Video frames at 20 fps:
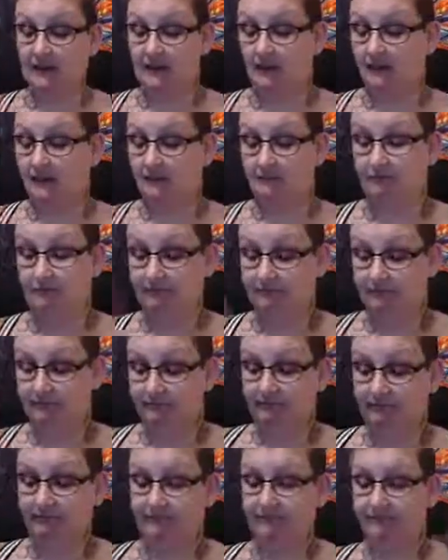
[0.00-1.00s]
or,
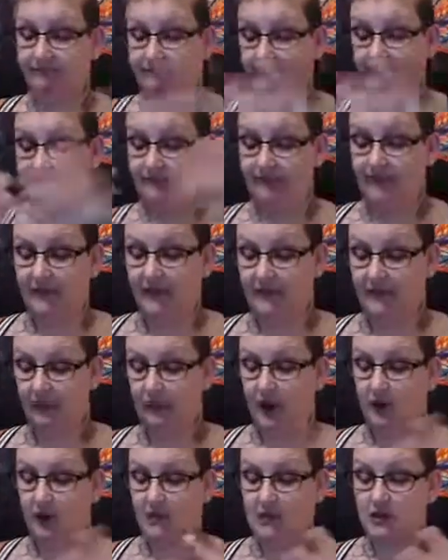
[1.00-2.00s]

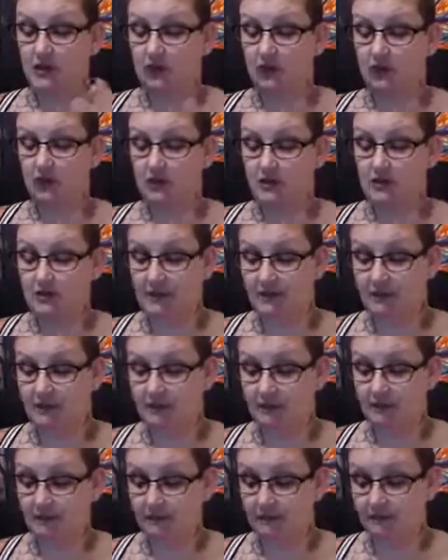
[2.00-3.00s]
our solar
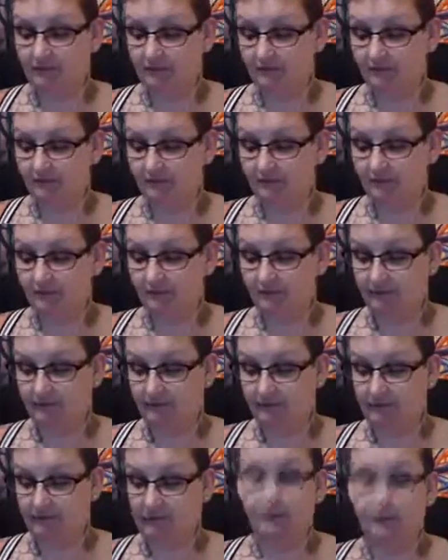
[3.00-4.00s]
system.
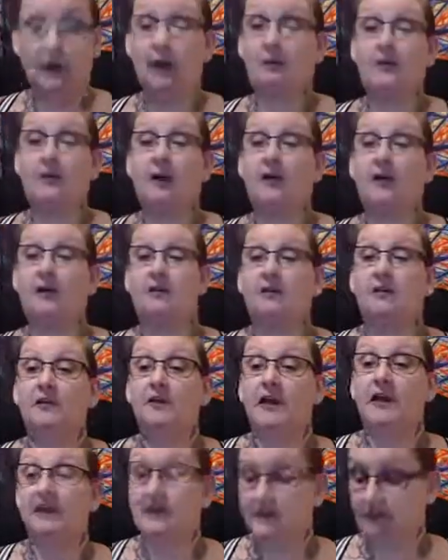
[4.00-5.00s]
But I'm not good with
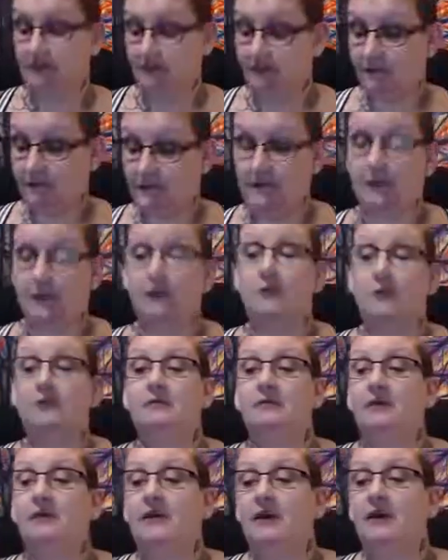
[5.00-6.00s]
that stuff, so
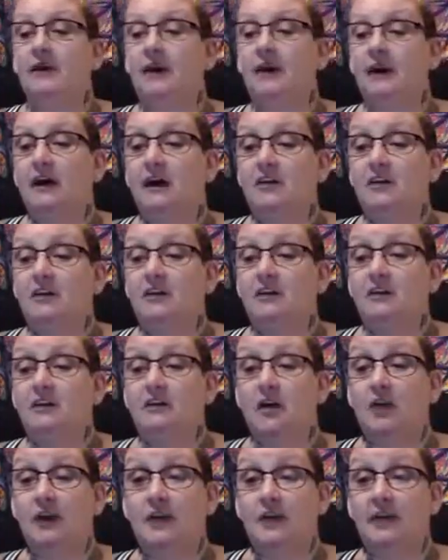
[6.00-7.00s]
just
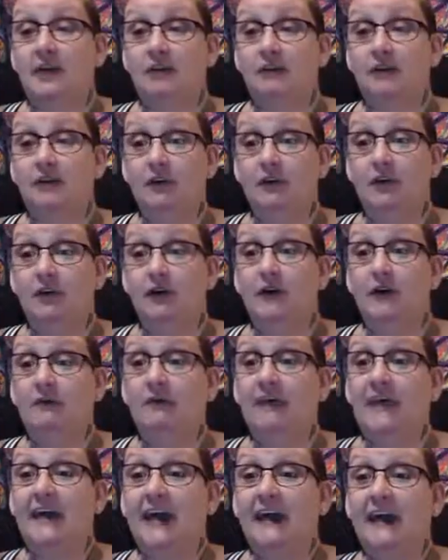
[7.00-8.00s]
trying to give you what
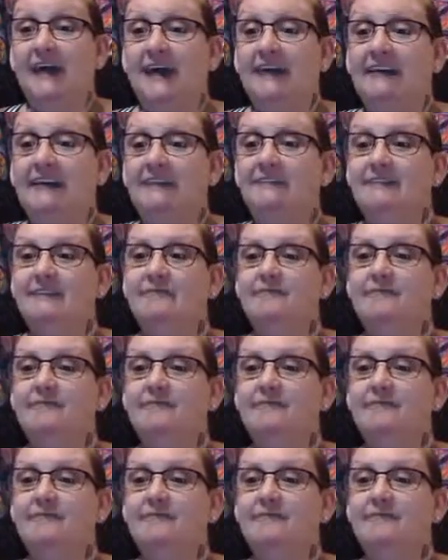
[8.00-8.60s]
I'm getting.